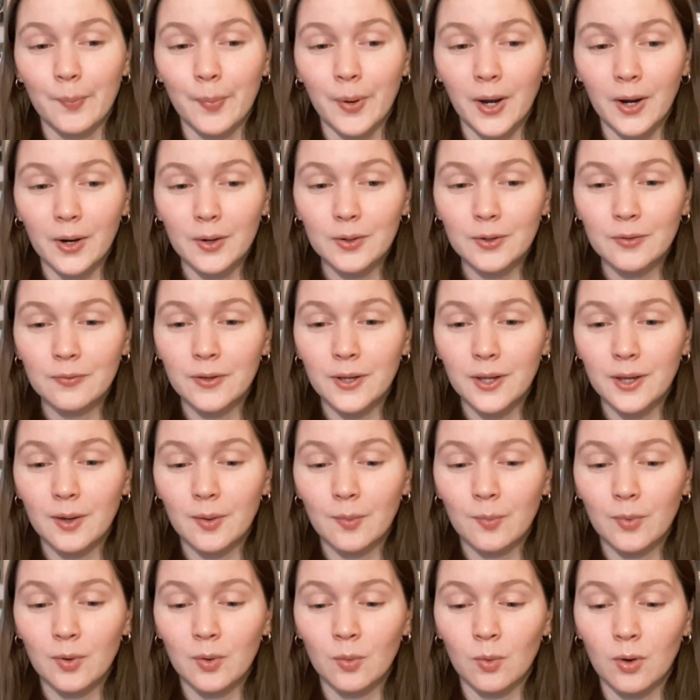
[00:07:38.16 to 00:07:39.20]
part of
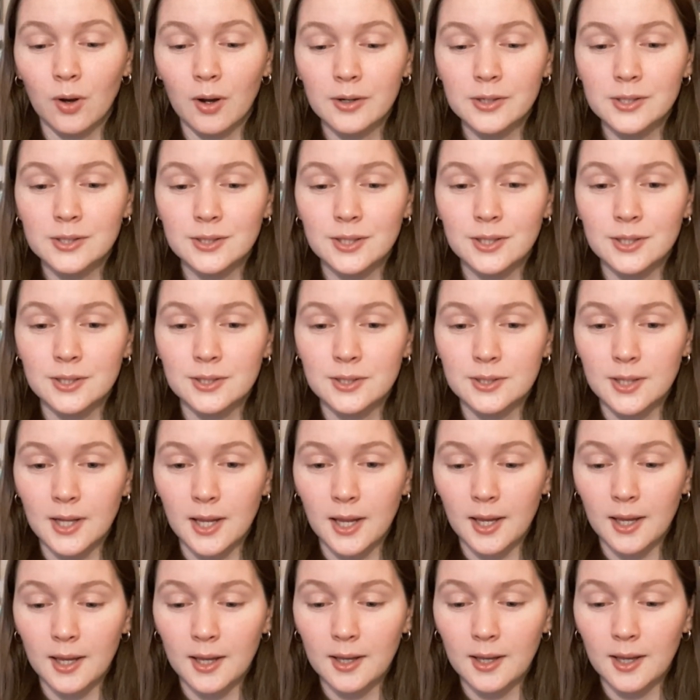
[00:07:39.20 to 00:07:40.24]
him wants to
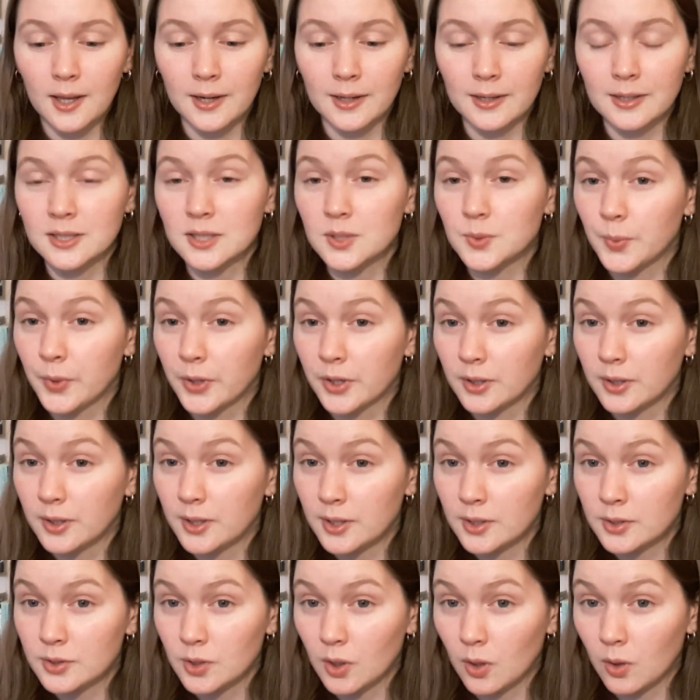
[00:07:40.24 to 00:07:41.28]
stay and
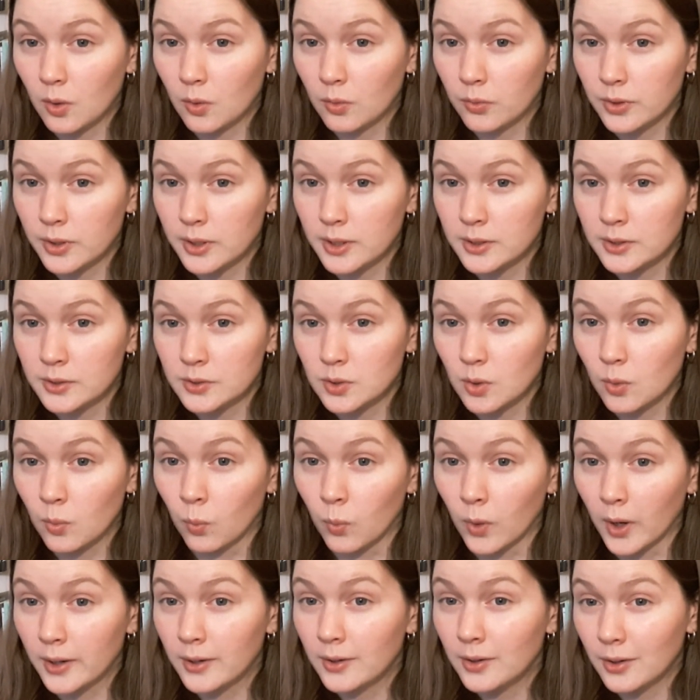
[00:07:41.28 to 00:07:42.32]
experience all these
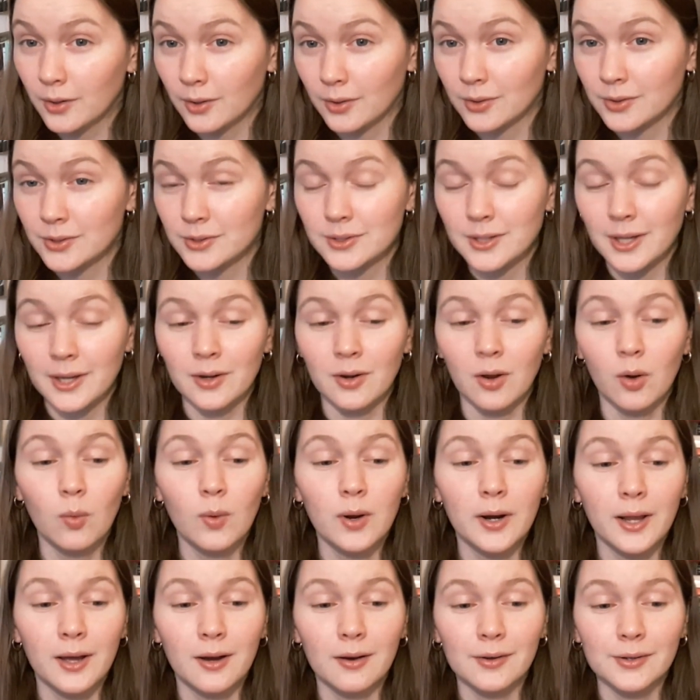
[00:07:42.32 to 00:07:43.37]
wonders that no
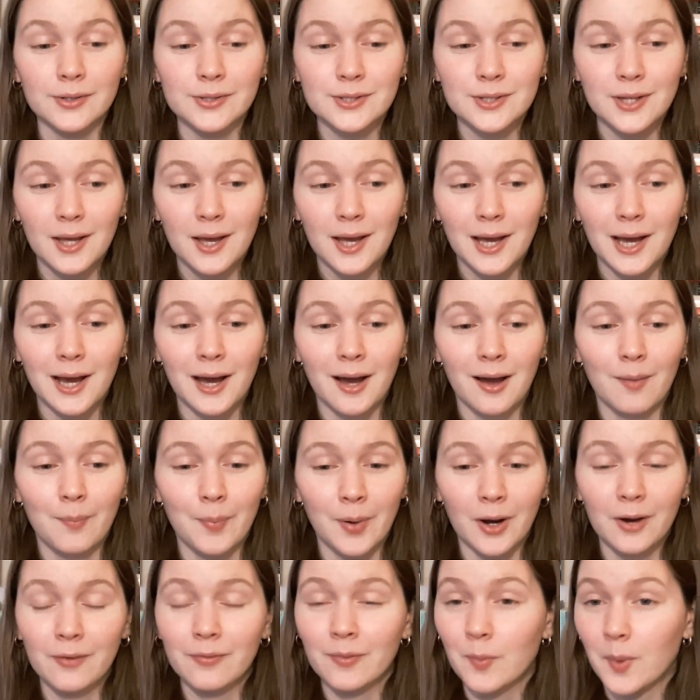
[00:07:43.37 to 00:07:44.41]
one else,
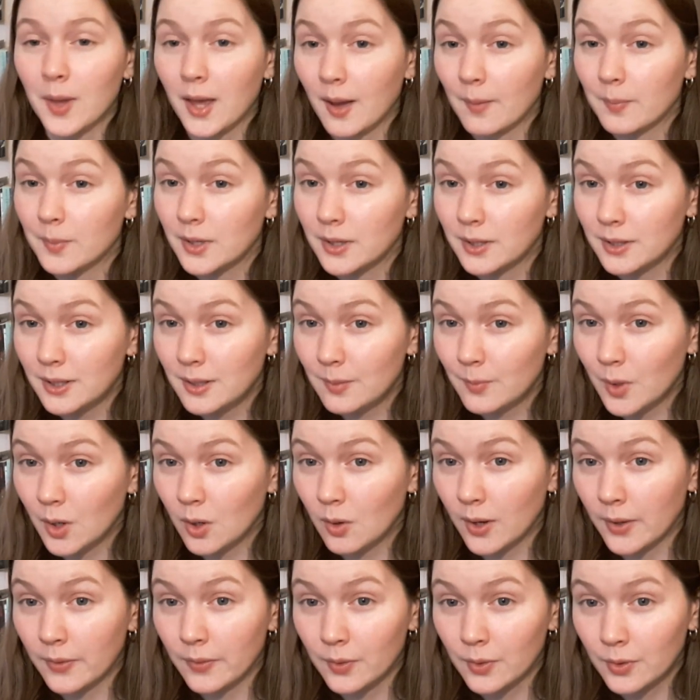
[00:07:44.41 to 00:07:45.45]
apart from Captain
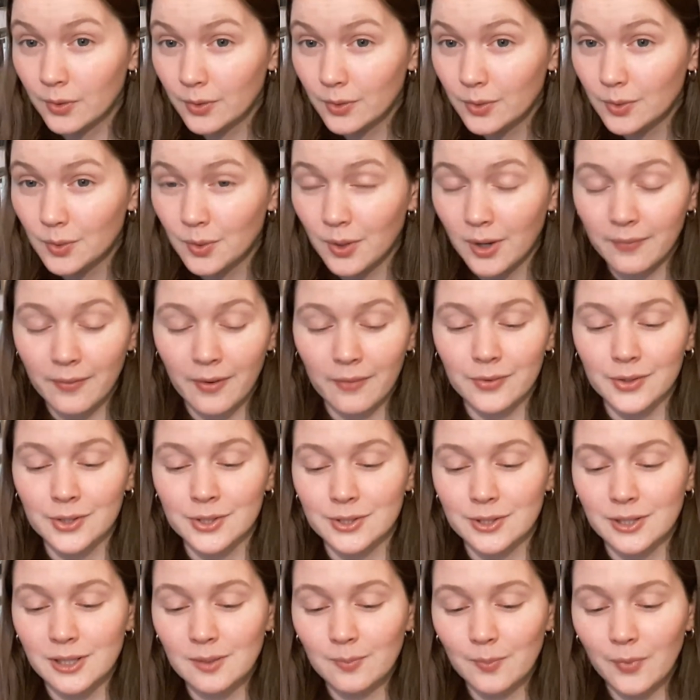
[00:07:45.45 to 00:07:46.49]
Nemo and the crew, have ever
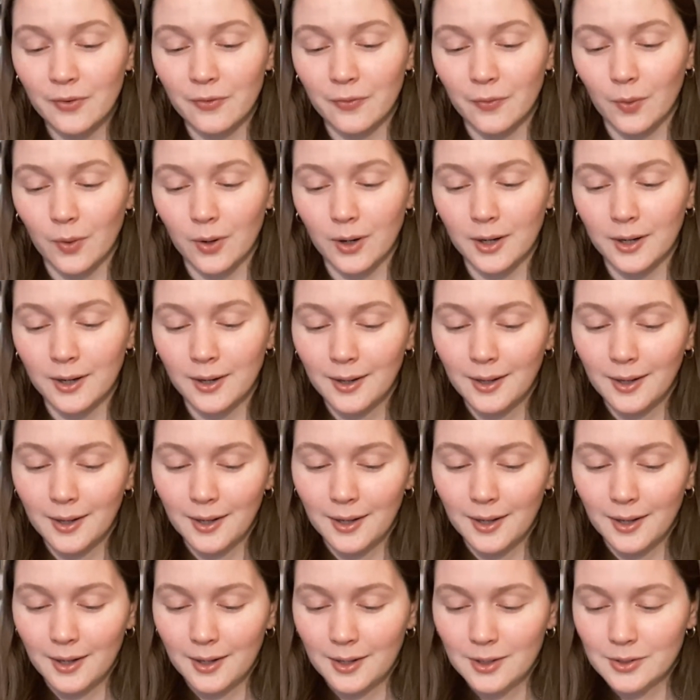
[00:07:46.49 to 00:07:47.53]
seen before.
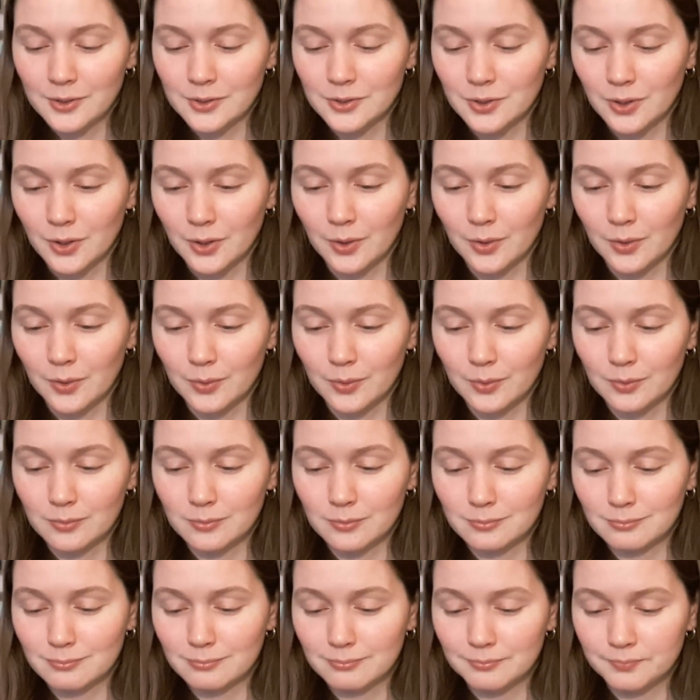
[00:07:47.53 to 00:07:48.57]
So,
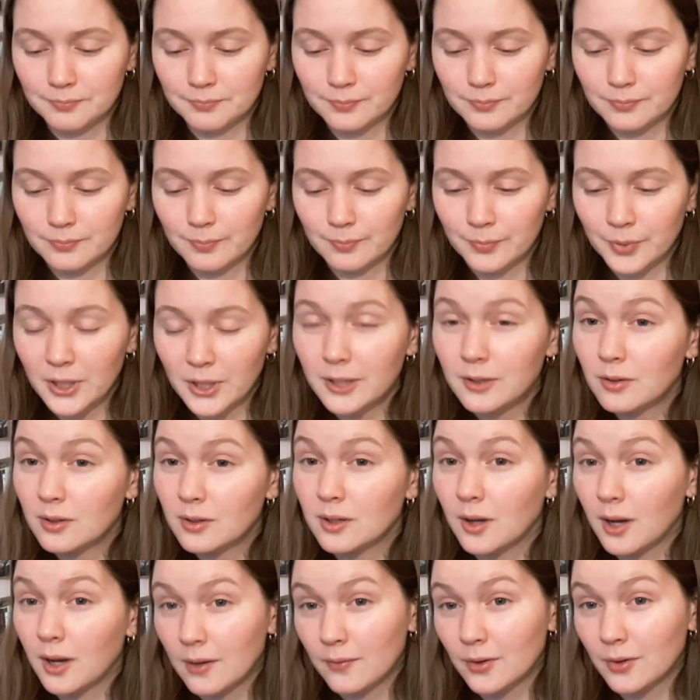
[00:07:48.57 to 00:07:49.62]
pretty
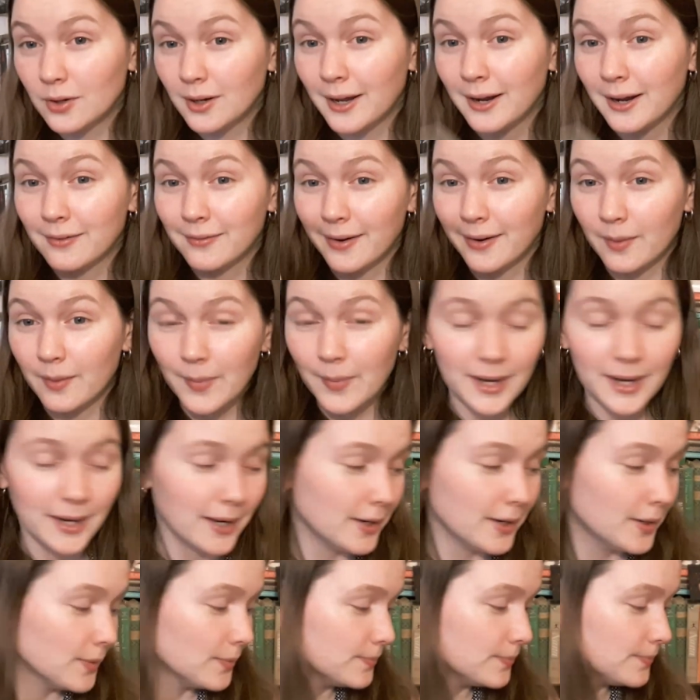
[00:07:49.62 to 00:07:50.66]
good novel, I'd recommend
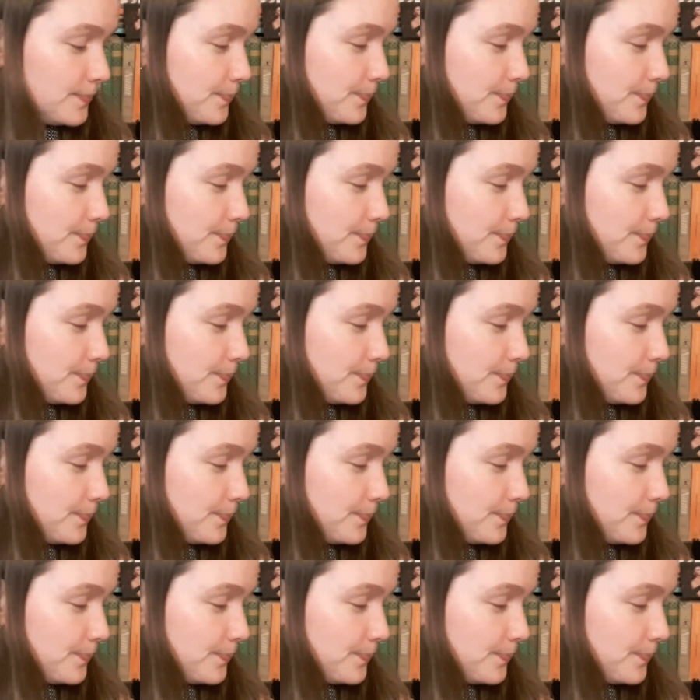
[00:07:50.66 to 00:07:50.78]
it.